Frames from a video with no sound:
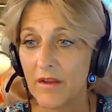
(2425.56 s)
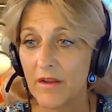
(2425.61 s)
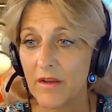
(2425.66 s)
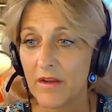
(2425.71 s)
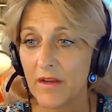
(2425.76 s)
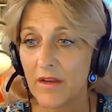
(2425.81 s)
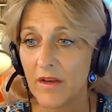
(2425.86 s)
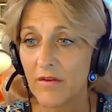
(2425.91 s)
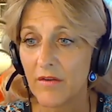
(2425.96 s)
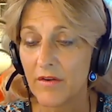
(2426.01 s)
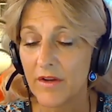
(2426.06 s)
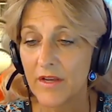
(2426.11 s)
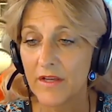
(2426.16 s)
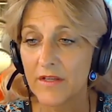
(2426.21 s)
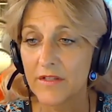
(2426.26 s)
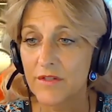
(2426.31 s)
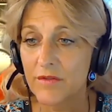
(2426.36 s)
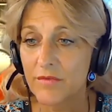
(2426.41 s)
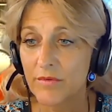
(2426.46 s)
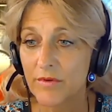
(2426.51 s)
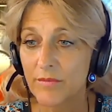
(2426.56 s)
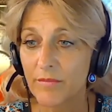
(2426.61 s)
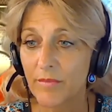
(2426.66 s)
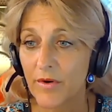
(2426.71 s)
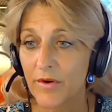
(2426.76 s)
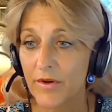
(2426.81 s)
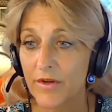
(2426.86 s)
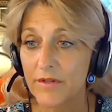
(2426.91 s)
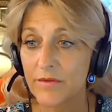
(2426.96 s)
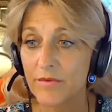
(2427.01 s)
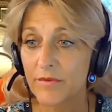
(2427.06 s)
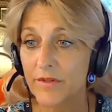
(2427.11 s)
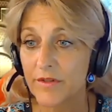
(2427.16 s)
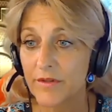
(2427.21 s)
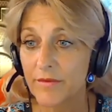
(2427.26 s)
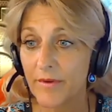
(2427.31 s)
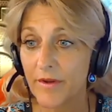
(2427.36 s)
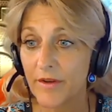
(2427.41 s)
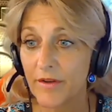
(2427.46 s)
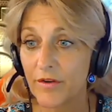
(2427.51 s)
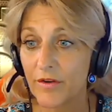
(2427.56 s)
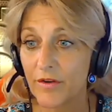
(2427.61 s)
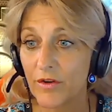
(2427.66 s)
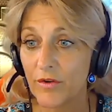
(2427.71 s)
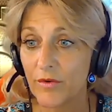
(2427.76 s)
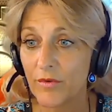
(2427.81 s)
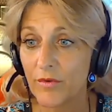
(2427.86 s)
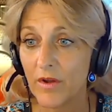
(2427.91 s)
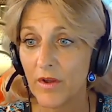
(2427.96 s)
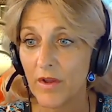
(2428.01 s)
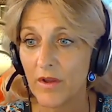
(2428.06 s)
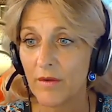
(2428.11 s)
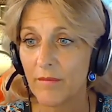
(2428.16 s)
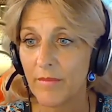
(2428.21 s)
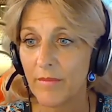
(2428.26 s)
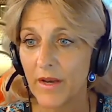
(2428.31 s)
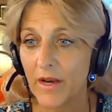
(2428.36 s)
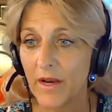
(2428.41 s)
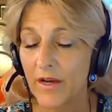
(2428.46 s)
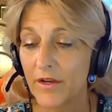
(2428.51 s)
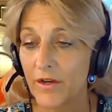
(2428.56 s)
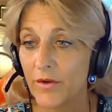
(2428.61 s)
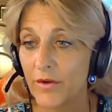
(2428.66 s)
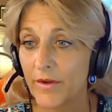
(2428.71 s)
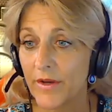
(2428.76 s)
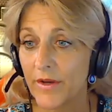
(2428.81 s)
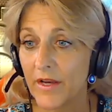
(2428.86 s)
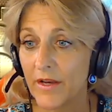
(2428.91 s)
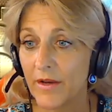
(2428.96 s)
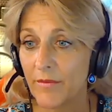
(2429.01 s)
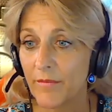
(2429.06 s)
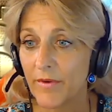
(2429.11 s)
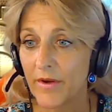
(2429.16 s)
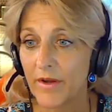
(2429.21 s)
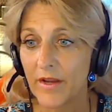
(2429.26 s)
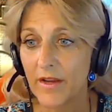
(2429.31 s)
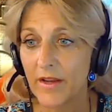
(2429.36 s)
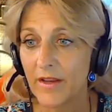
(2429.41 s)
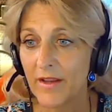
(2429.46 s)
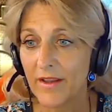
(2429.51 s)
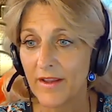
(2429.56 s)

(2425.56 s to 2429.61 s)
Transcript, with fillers: you know, against what Marius wants me to do. But I do it anyway.